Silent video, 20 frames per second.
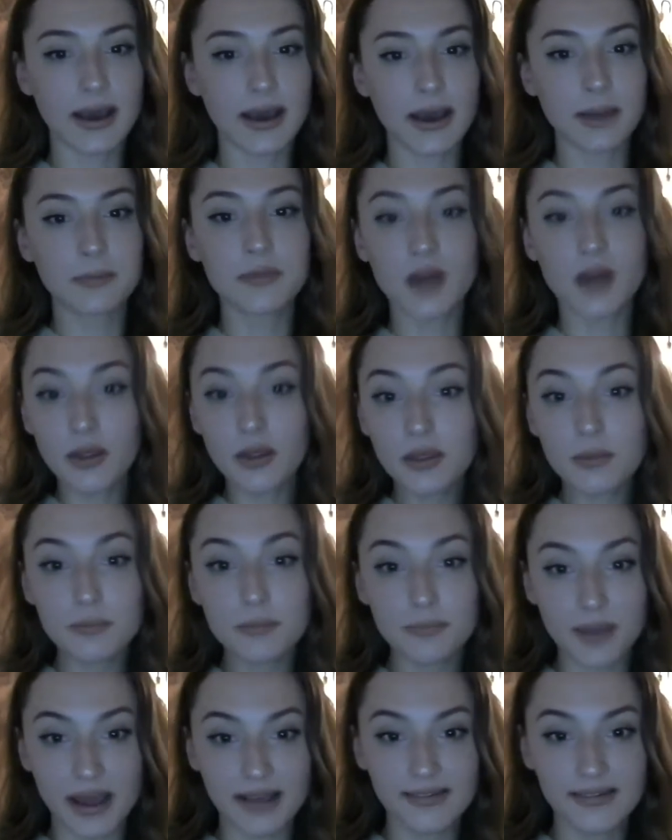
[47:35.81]
I'm not the
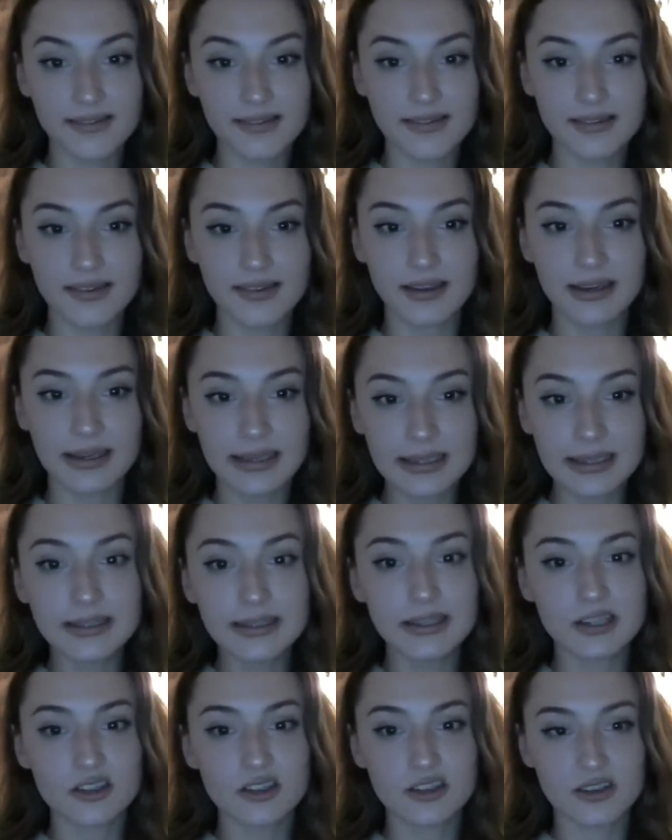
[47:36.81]
best
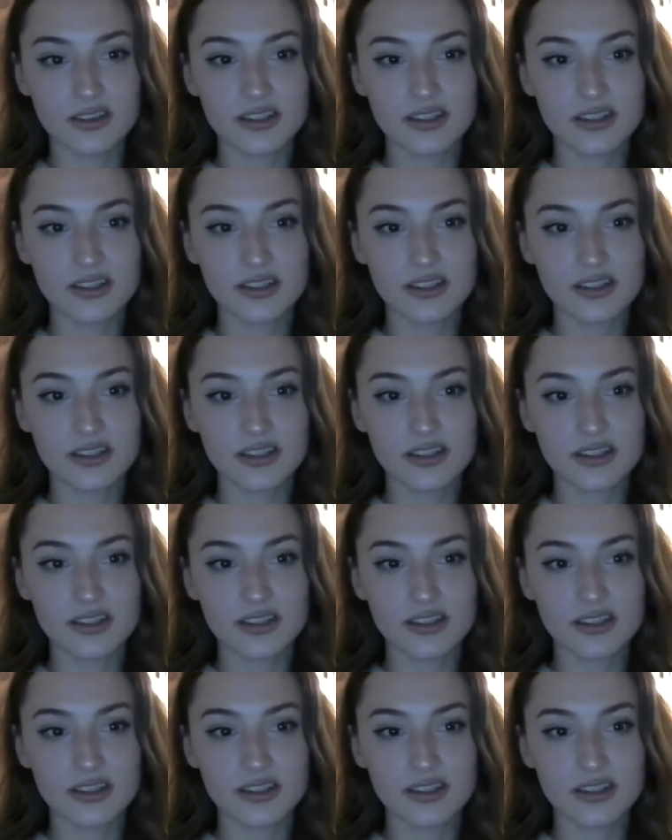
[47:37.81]
English